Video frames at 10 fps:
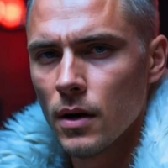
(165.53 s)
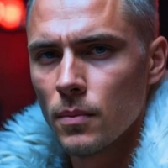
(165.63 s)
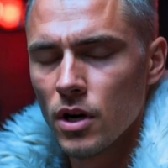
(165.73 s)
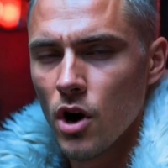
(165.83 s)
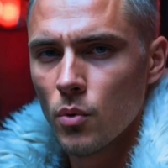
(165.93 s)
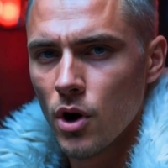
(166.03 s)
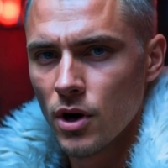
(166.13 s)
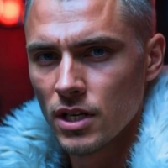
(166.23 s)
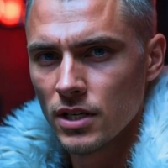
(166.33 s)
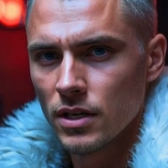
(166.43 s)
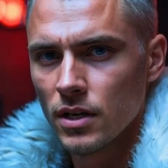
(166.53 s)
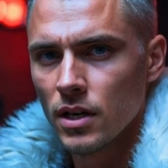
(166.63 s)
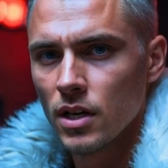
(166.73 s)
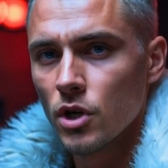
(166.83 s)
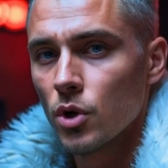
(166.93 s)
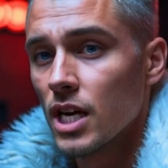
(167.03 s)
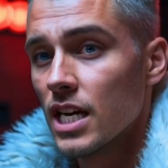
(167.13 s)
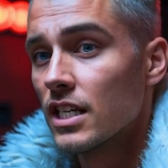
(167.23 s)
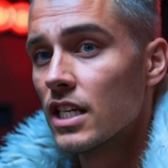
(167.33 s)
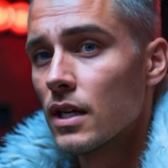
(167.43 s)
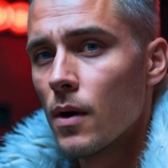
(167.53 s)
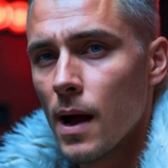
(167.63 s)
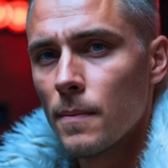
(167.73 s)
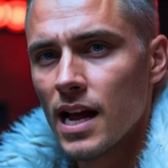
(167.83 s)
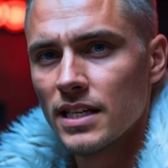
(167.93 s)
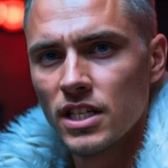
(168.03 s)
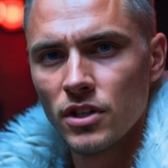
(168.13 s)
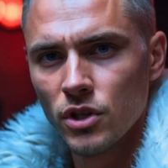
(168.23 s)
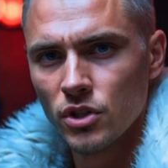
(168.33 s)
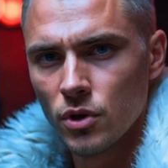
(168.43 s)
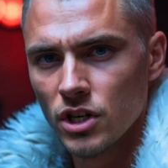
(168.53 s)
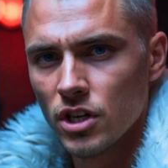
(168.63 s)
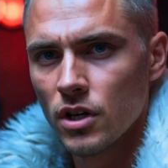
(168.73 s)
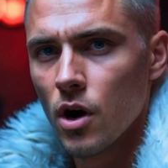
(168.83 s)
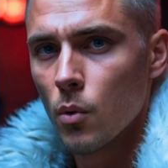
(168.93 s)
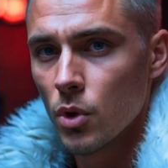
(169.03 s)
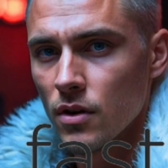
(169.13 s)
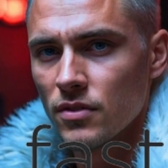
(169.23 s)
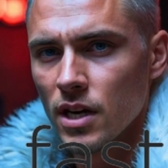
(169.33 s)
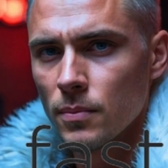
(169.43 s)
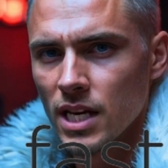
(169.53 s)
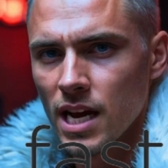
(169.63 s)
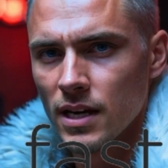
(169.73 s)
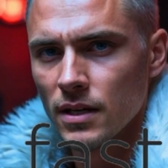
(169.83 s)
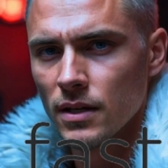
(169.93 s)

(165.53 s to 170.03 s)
But no worries, you can easily bypass this restriction with a VPN.